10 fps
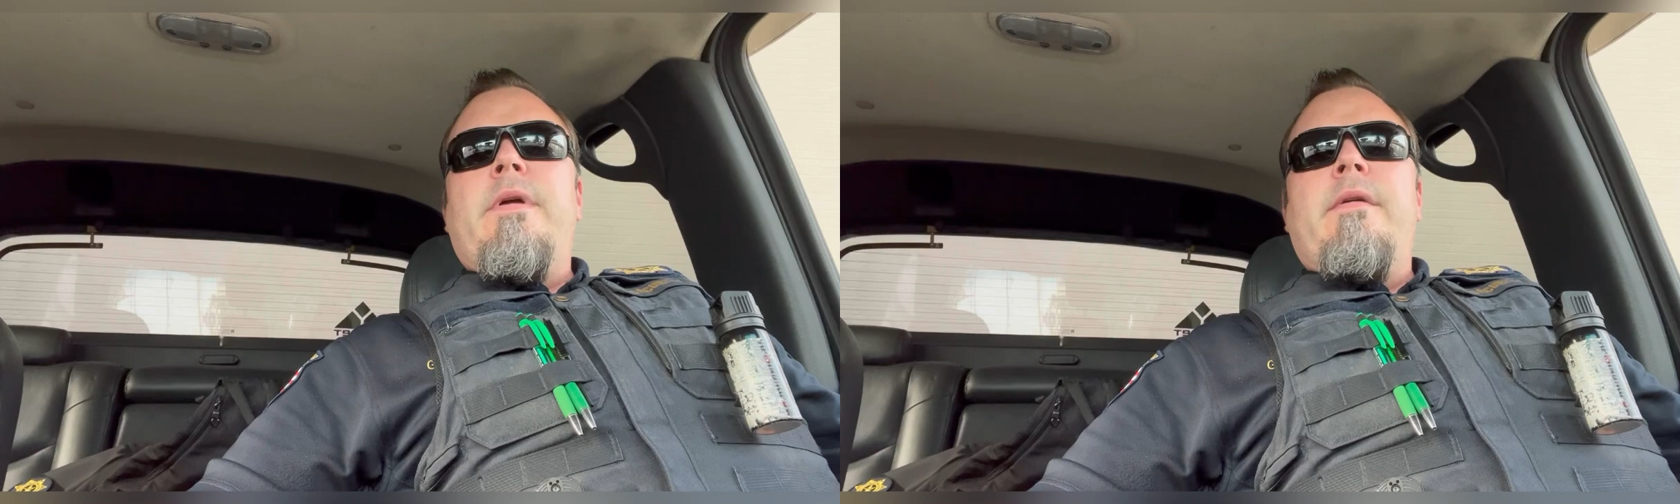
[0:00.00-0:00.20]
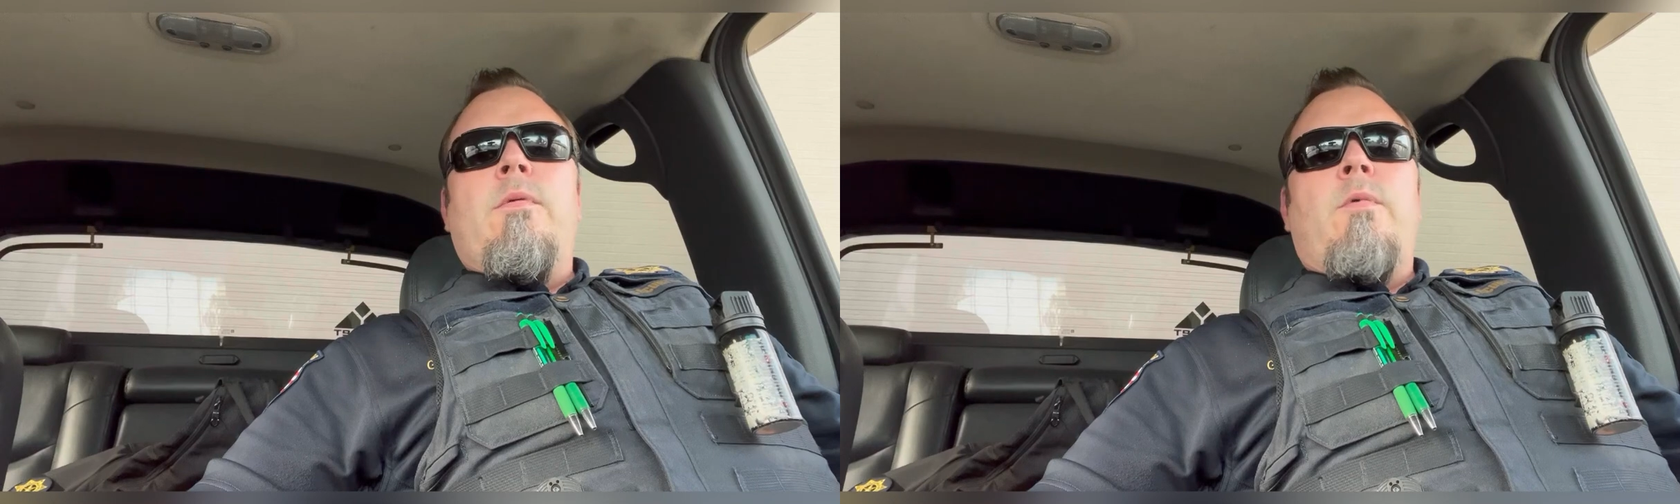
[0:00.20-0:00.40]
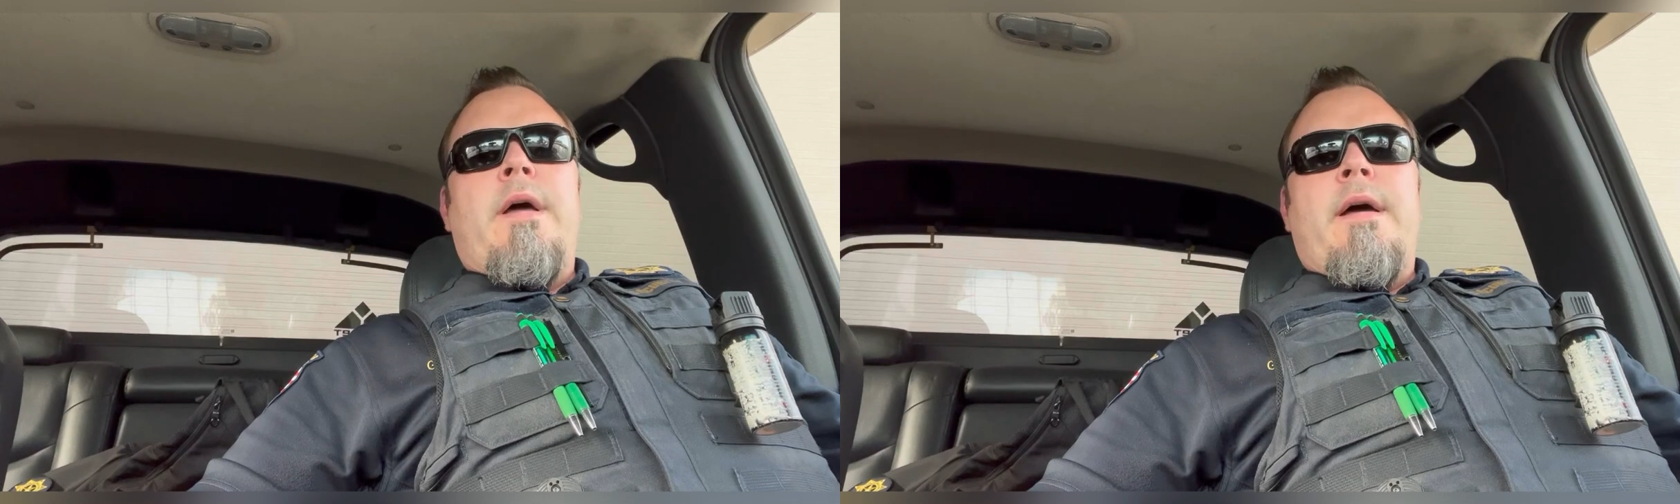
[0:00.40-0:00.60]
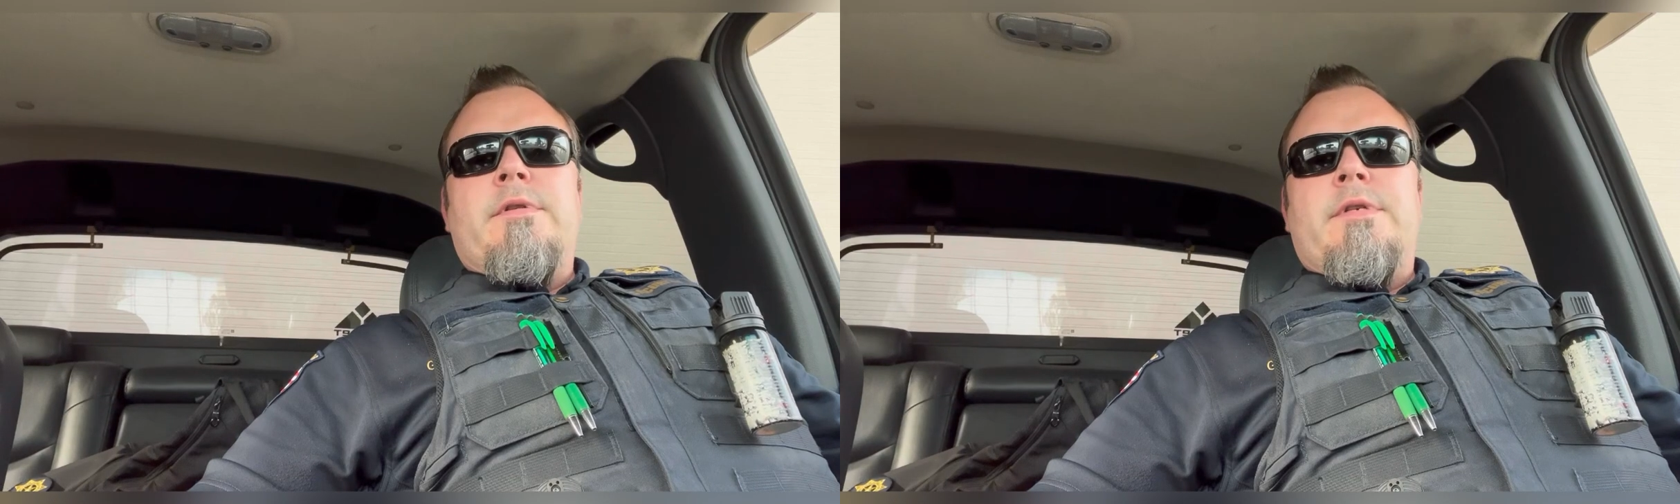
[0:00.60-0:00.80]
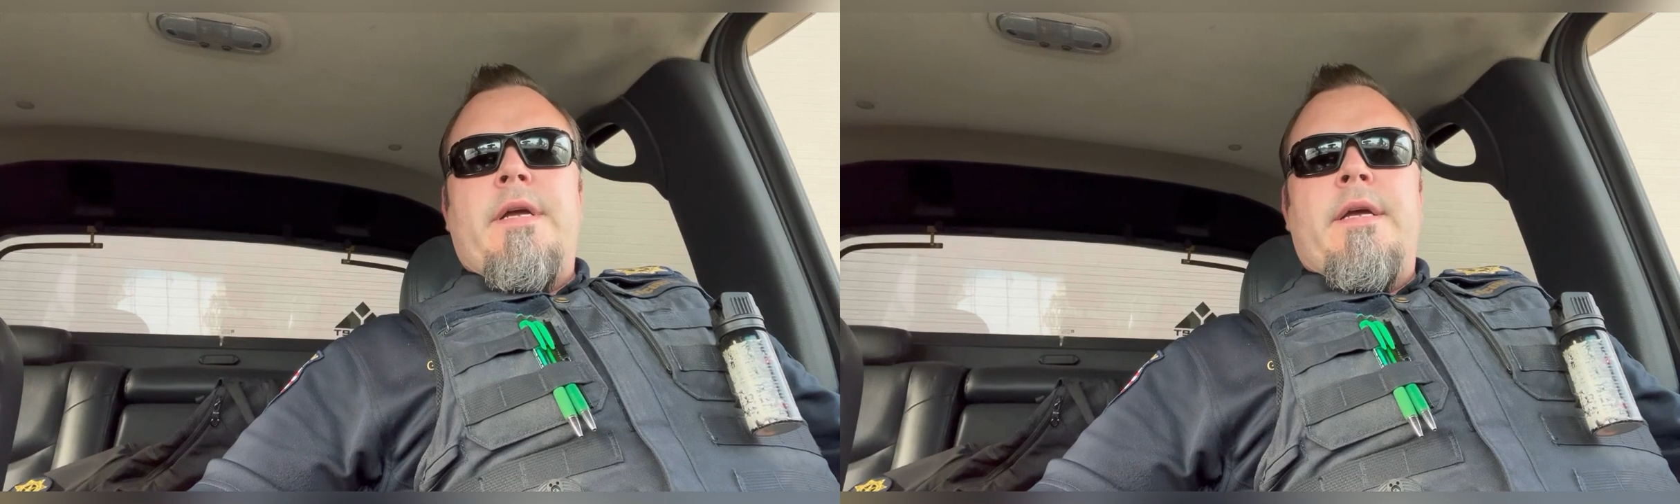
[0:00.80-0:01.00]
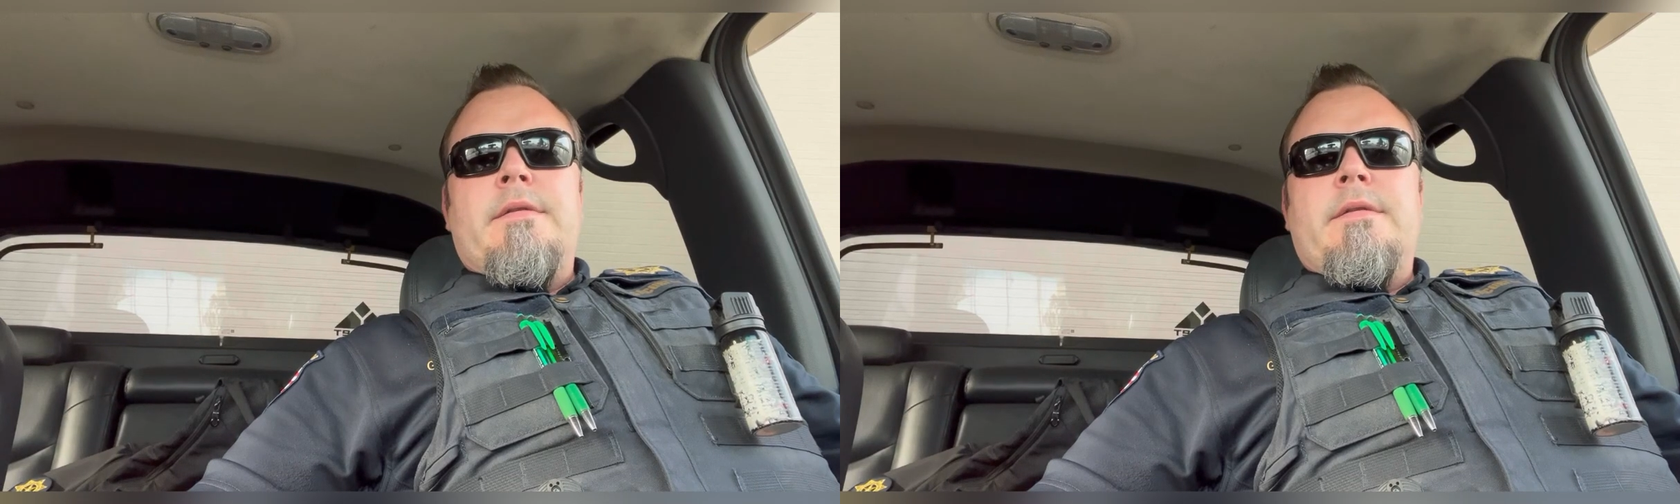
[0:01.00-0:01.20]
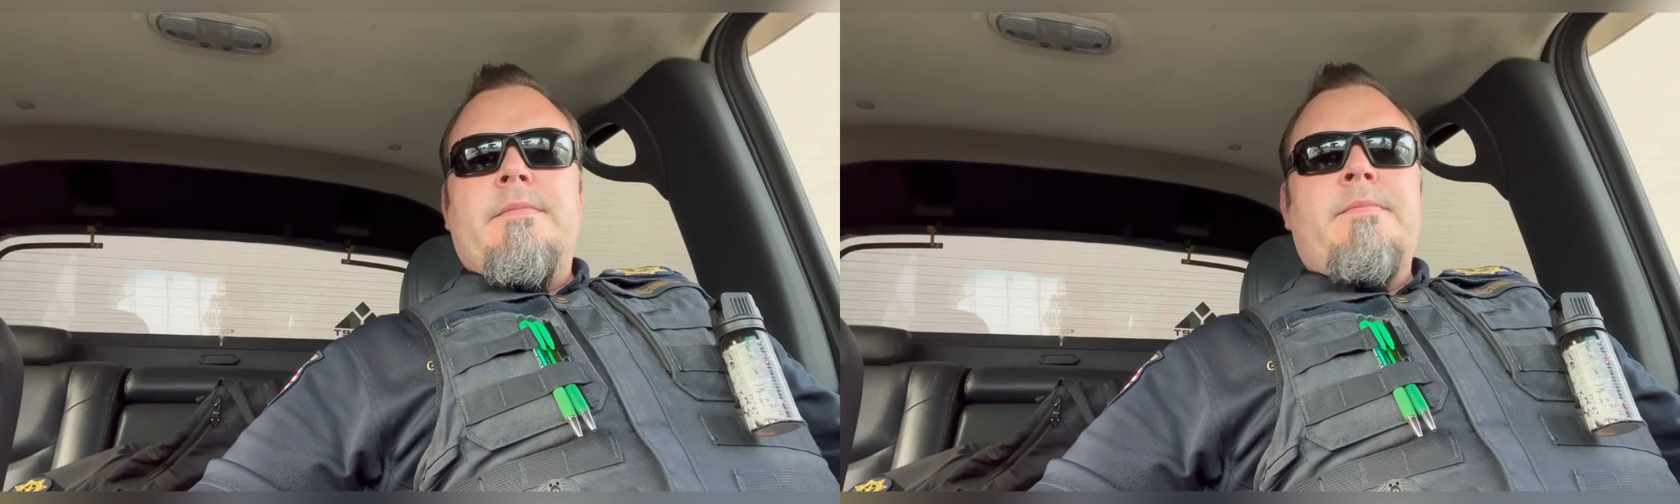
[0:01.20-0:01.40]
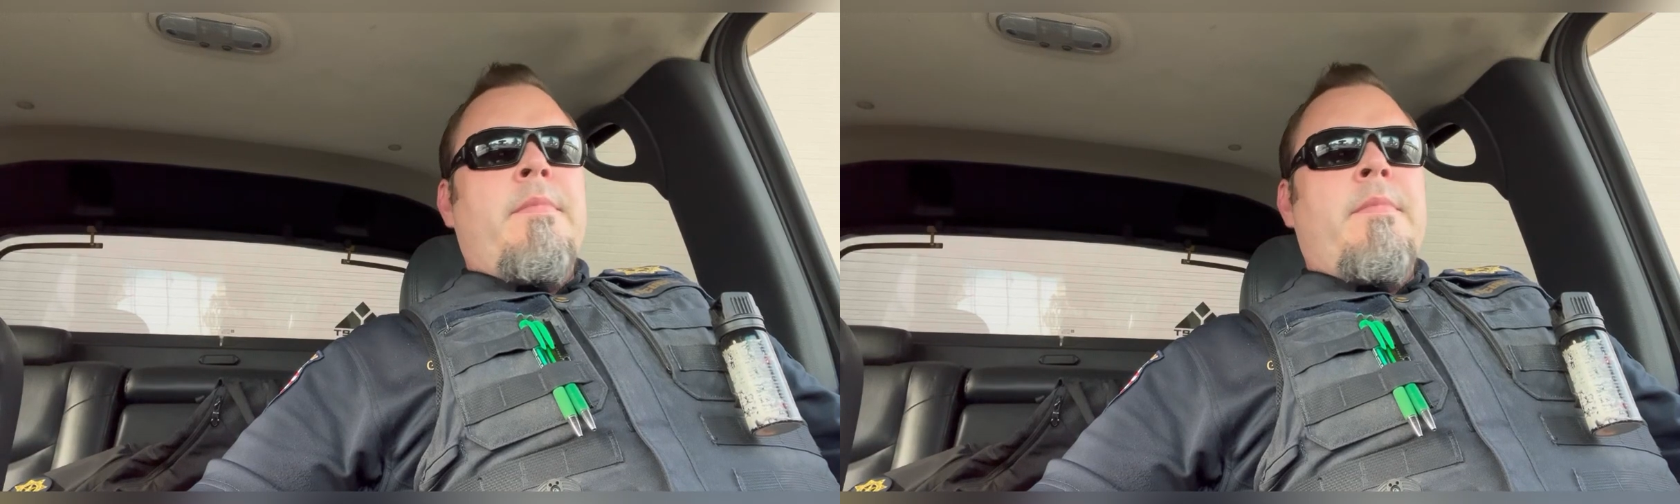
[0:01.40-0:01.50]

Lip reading: even want to have a chance